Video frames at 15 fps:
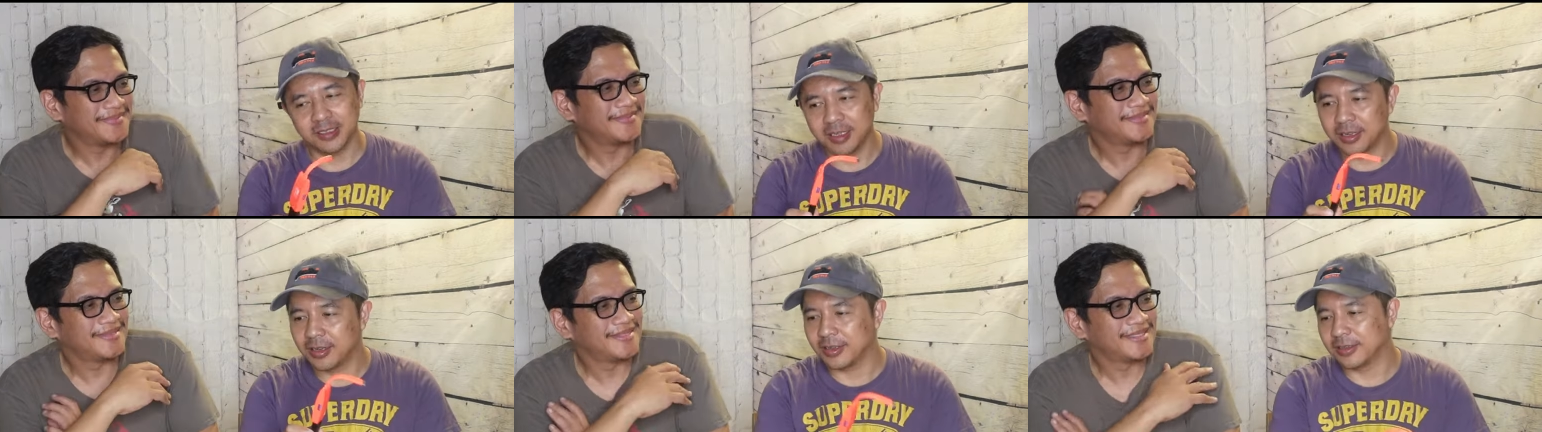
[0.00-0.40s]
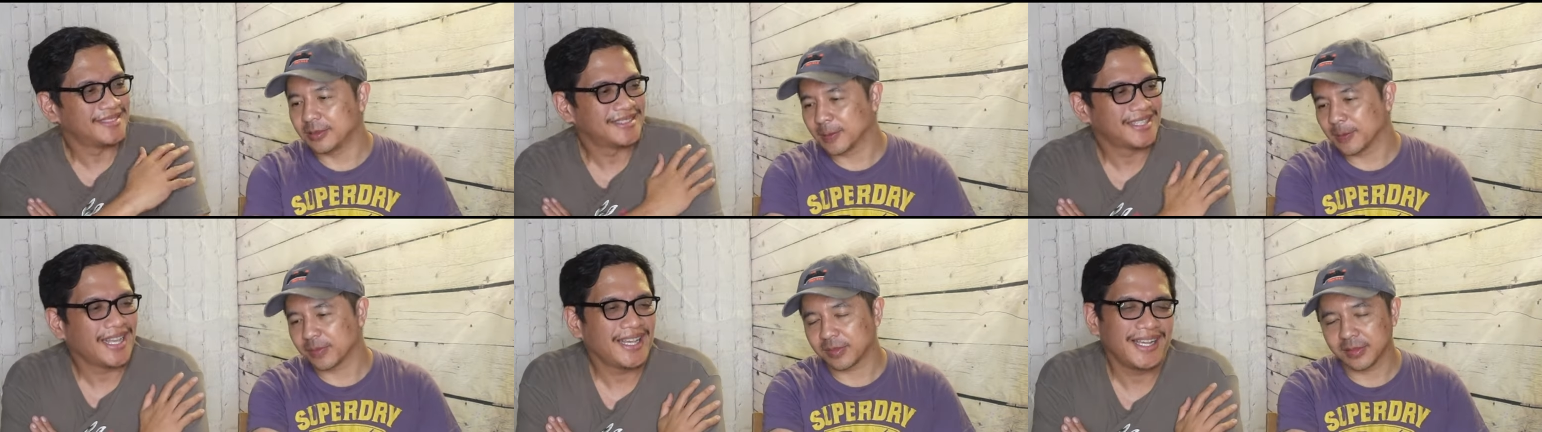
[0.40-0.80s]
Speaker 1: you know.
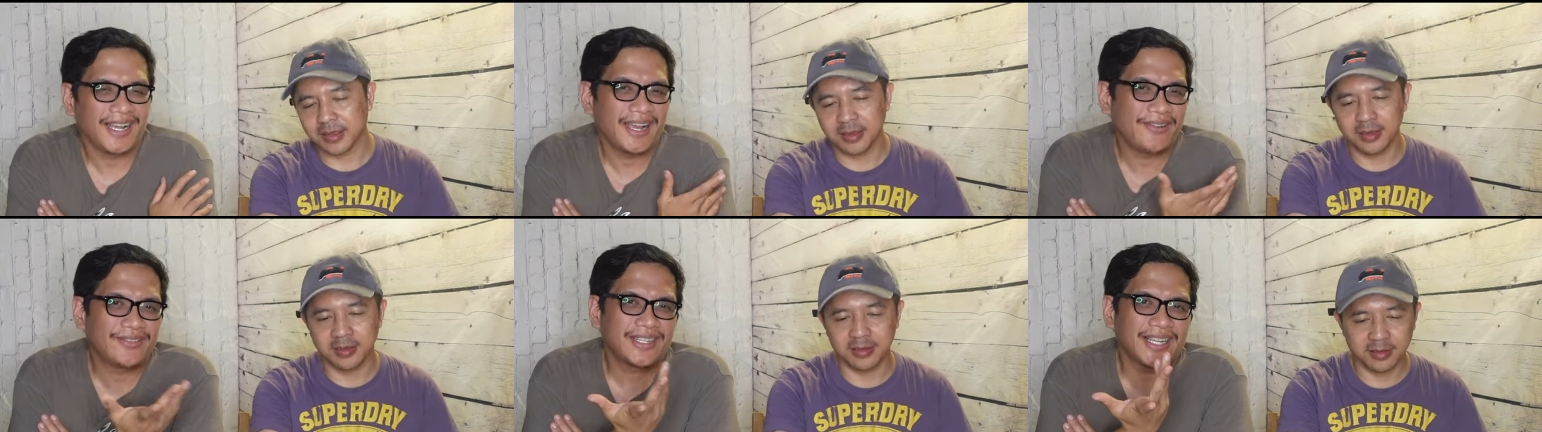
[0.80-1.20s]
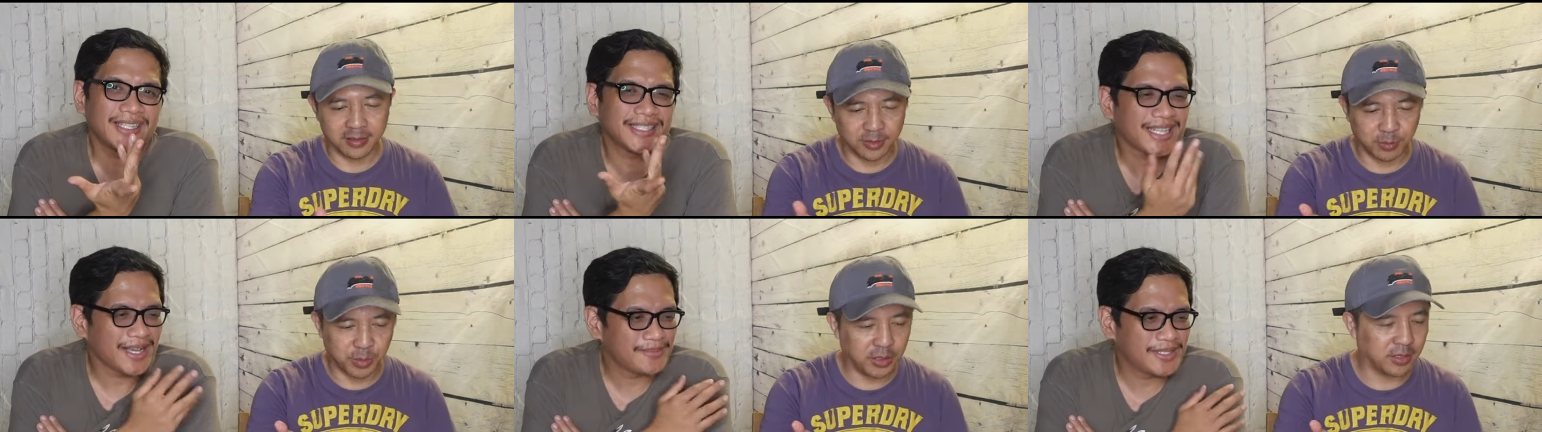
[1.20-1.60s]
And everything
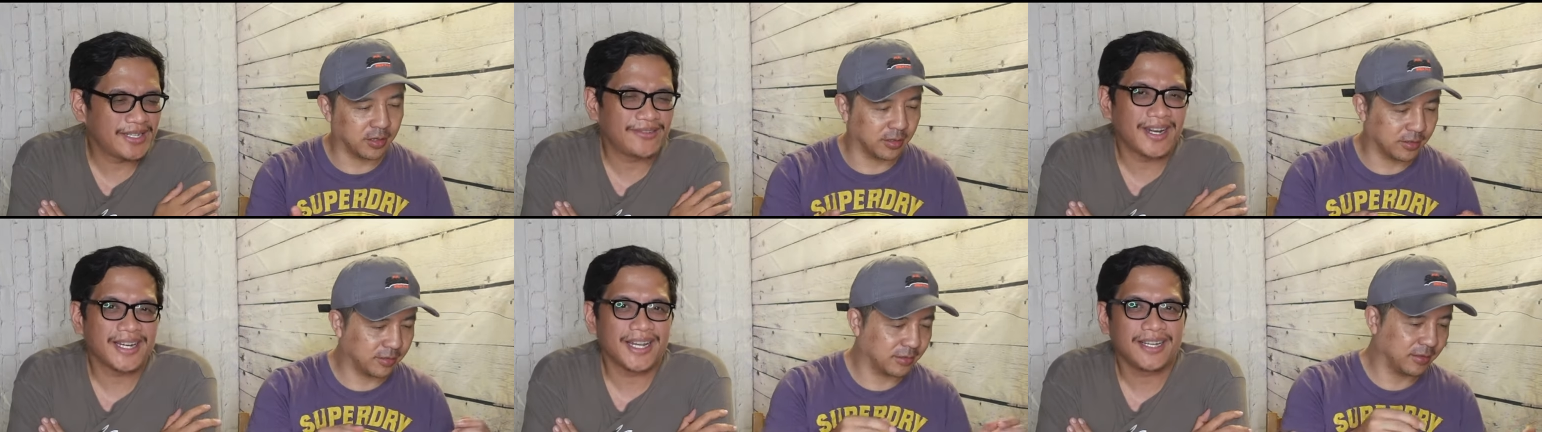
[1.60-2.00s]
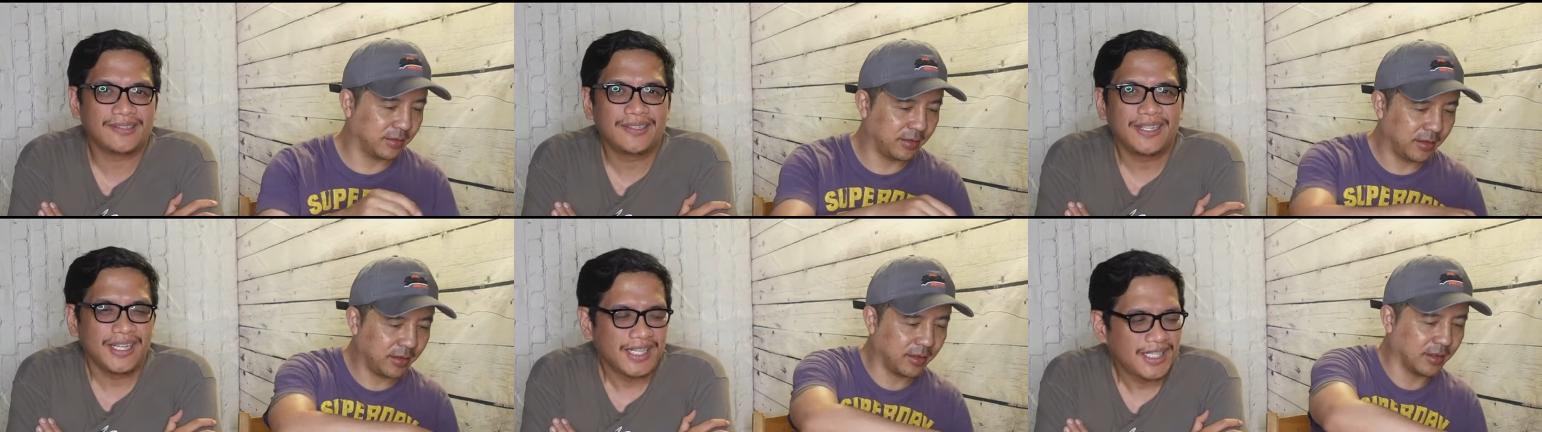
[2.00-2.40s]
is Type-C right now.
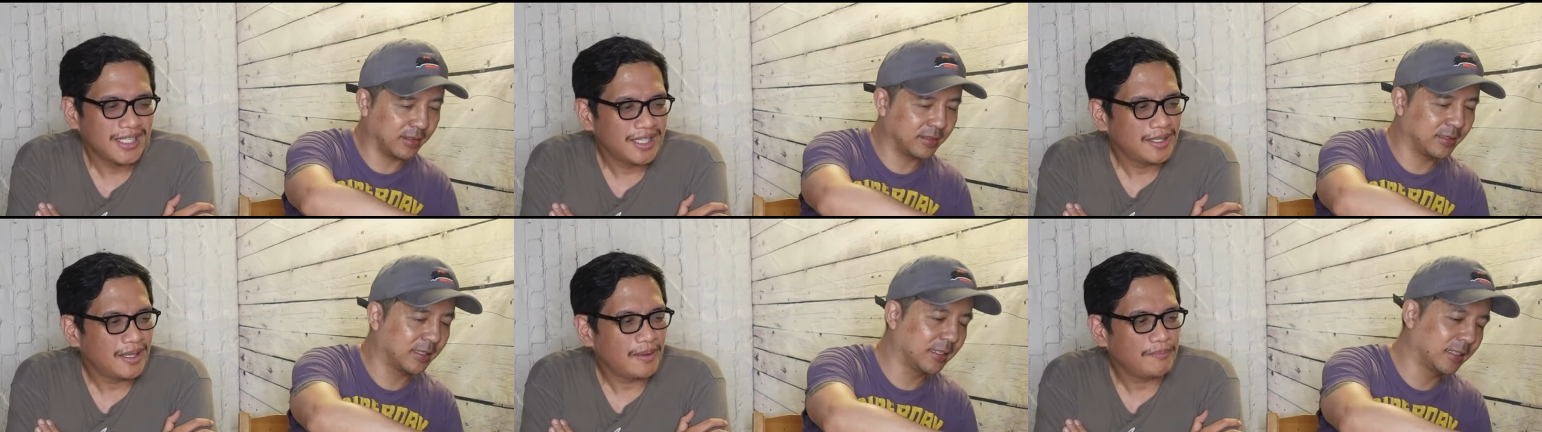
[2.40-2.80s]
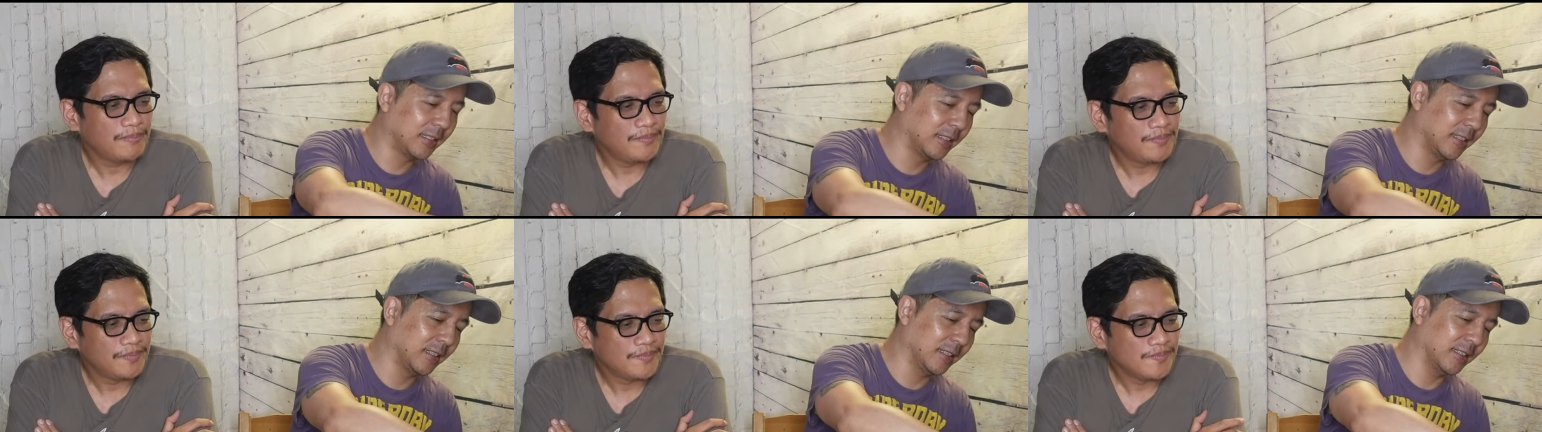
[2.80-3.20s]
Yeah.
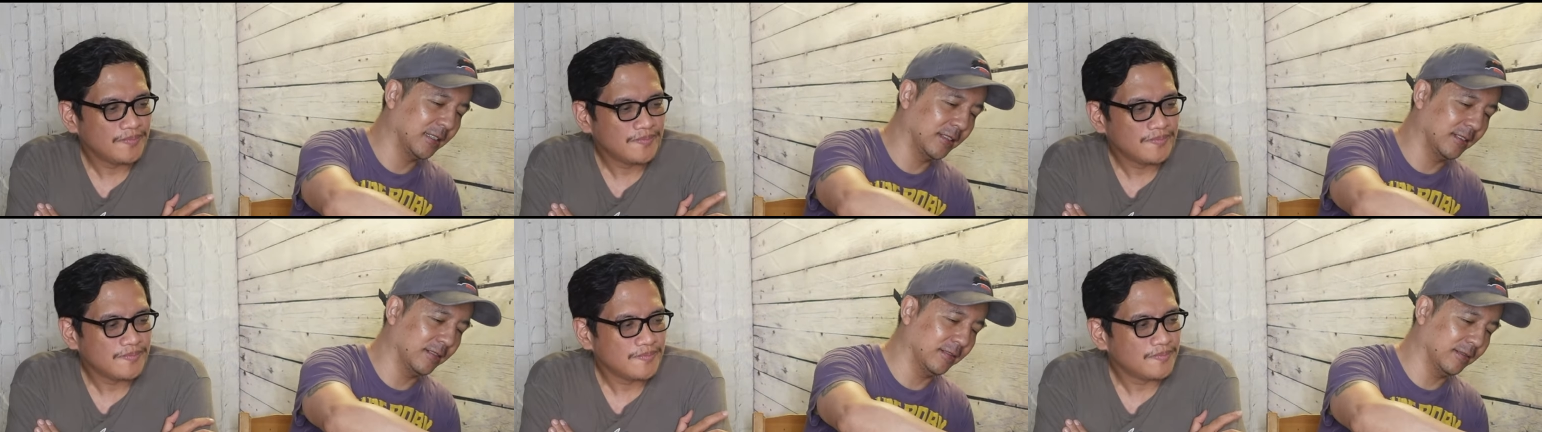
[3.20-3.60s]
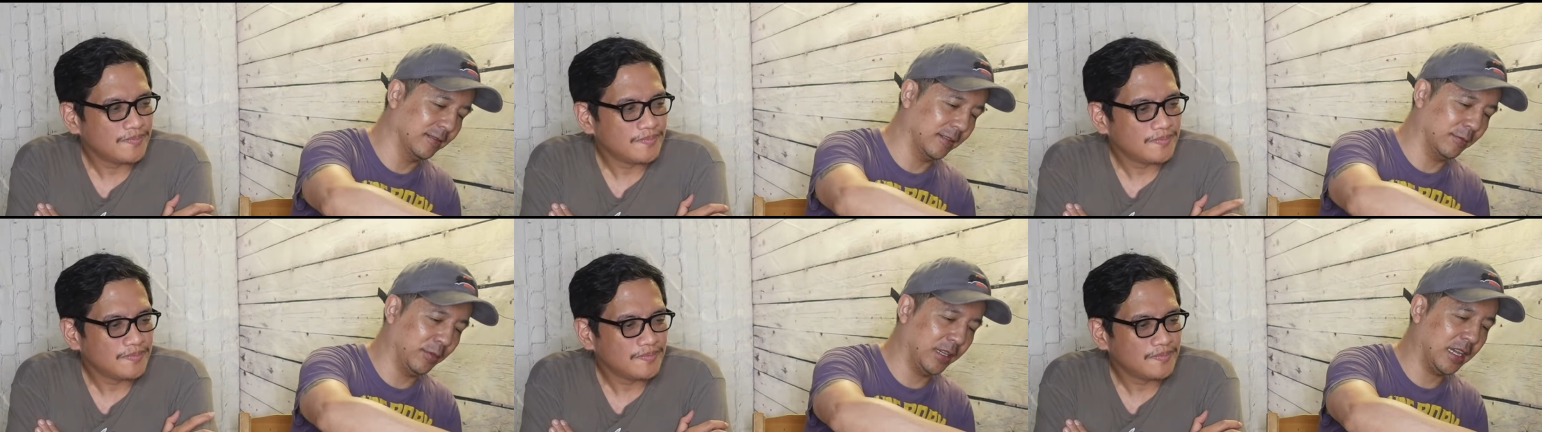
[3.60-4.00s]
Speaker 2: So
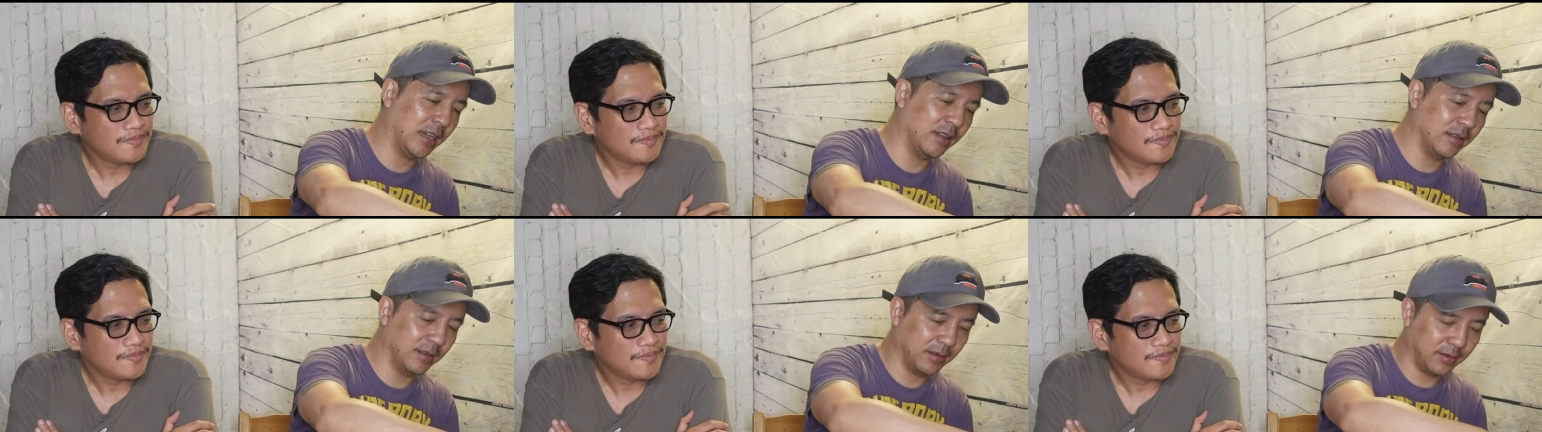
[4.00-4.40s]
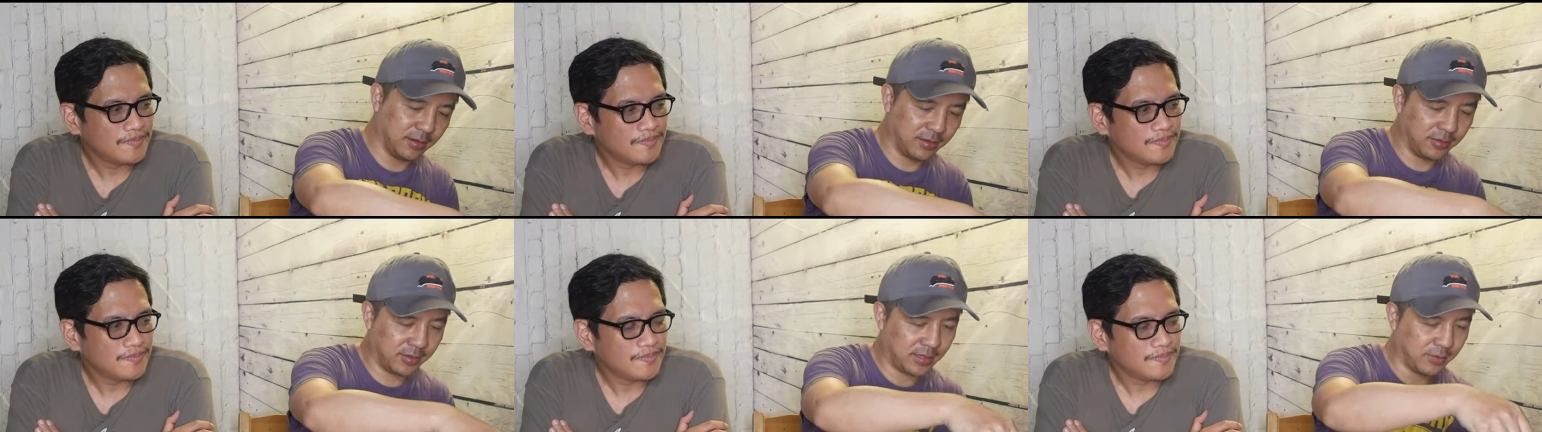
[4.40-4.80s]
we got,
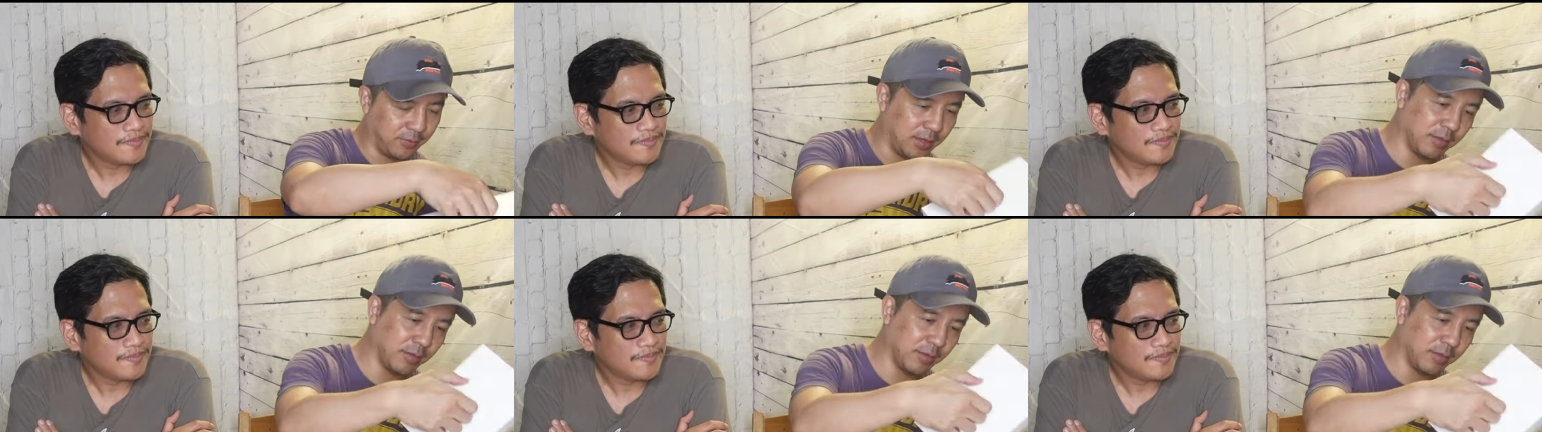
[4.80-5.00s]
looks like we